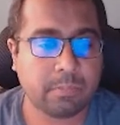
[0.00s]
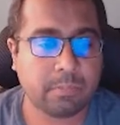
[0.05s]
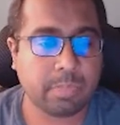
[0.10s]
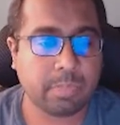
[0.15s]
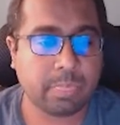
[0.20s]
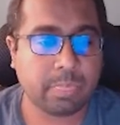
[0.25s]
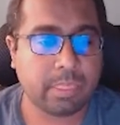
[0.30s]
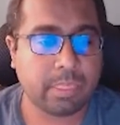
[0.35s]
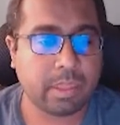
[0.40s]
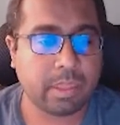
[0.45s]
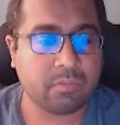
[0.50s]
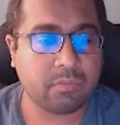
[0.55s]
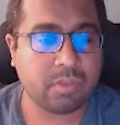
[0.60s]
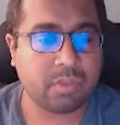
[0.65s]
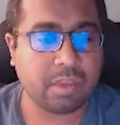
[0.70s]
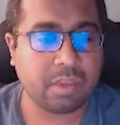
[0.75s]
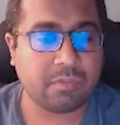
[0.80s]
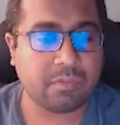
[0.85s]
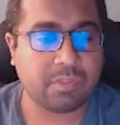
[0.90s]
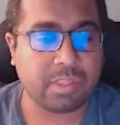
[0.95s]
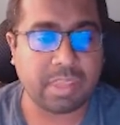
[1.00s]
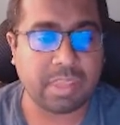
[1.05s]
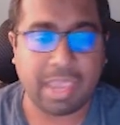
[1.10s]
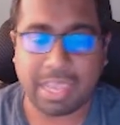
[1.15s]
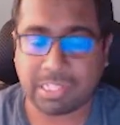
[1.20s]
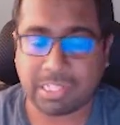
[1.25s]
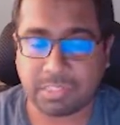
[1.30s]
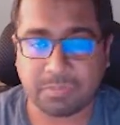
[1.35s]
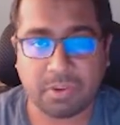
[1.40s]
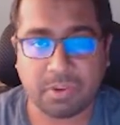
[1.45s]
Then we have the
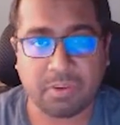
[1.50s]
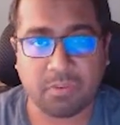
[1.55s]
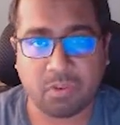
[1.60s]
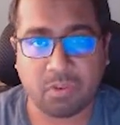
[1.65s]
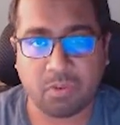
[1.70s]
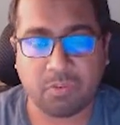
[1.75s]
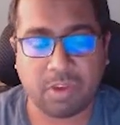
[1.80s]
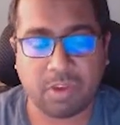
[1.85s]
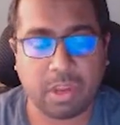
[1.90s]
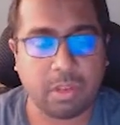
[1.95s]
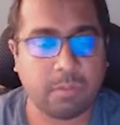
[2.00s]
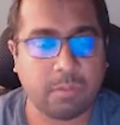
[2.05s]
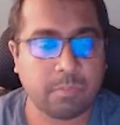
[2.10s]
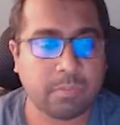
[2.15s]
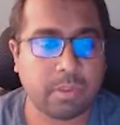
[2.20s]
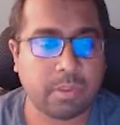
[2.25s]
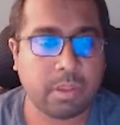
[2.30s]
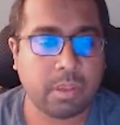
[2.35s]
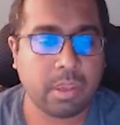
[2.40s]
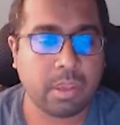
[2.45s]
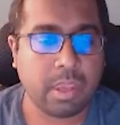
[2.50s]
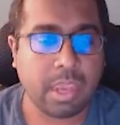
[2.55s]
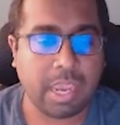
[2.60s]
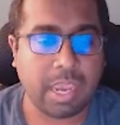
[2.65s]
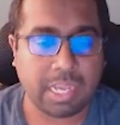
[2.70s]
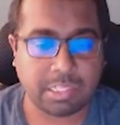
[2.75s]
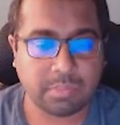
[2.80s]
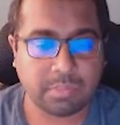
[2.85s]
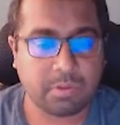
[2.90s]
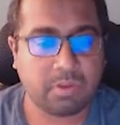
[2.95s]
hands-free profile.
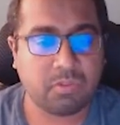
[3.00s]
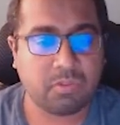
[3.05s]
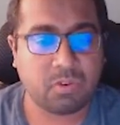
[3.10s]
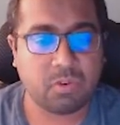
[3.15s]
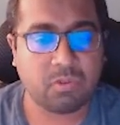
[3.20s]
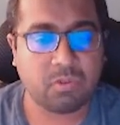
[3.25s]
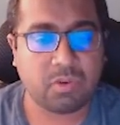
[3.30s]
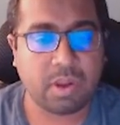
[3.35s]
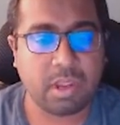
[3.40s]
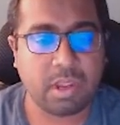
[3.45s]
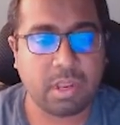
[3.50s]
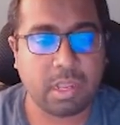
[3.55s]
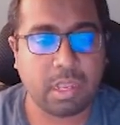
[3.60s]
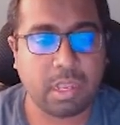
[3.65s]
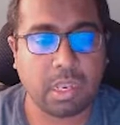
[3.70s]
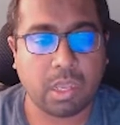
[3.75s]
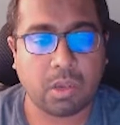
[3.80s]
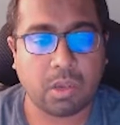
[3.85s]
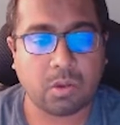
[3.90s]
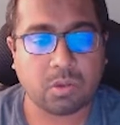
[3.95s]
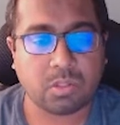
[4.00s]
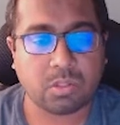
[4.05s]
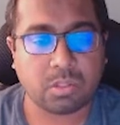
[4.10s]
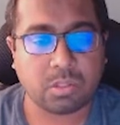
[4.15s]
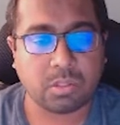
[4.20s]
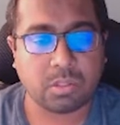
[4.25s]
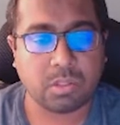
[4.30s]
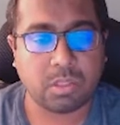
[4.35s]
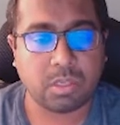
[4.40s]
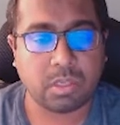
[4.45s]
Hands-free profile
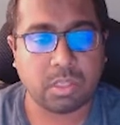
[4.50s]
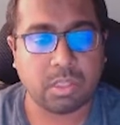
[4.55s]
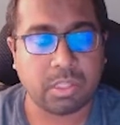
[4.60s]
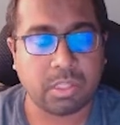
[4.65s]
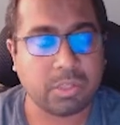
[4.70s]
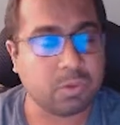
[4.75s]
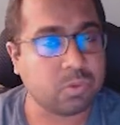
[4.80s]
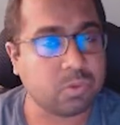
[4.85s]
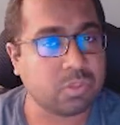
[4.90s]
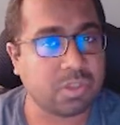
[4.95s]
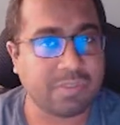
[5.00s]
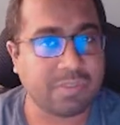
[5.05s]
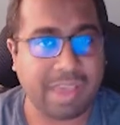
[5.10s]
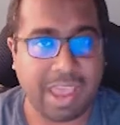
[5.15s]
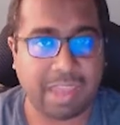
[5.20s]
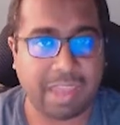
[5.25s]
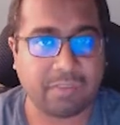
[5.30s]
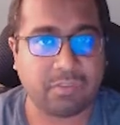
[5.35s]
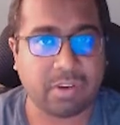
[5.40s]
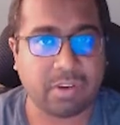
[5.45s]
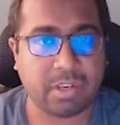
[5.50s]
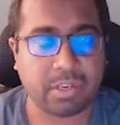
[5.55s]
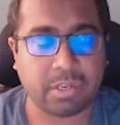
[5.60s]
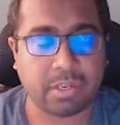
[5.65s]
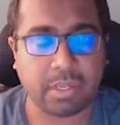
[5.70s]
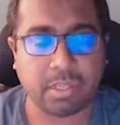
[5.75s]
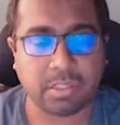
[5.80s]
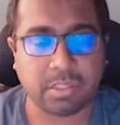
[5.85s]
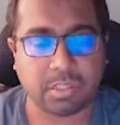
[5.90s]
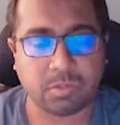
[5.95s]
allows the use of hand-free
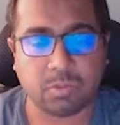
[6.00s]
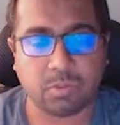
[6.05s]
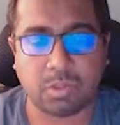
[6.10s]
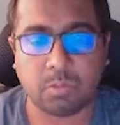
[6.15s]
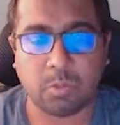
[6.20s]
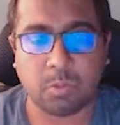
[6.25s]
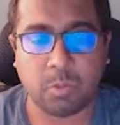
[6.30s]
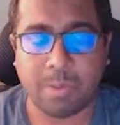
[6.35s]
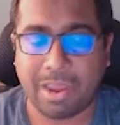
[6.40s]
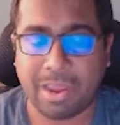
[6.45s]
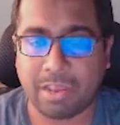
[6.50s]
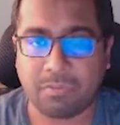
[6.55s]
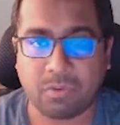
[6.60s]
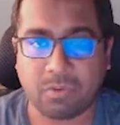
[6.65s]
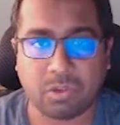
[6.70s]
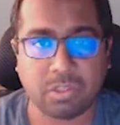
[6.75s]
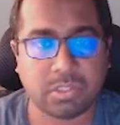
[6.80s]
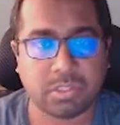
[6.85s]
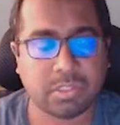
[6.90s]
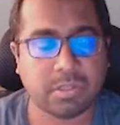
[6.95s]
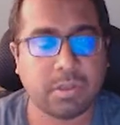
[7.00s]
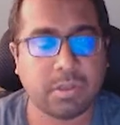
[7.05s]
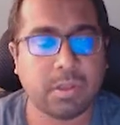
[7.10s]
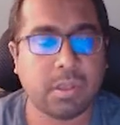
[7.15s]
kits with mobile phones.